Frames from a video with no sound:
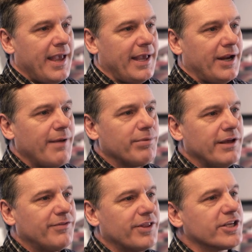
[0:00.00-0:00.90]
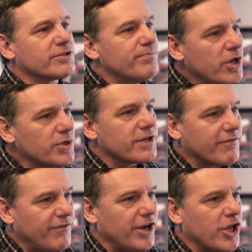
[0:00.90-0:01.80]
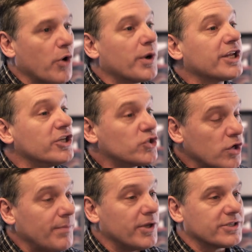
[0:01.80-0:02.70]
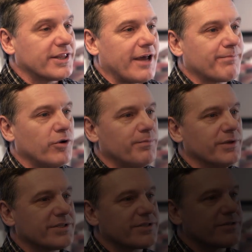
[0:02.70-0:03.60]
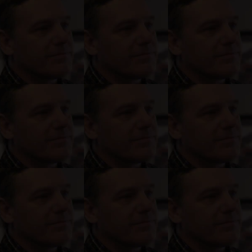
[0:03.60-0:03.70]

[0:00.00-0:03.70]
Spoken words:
And I believe that this music video would contribute to that purpose.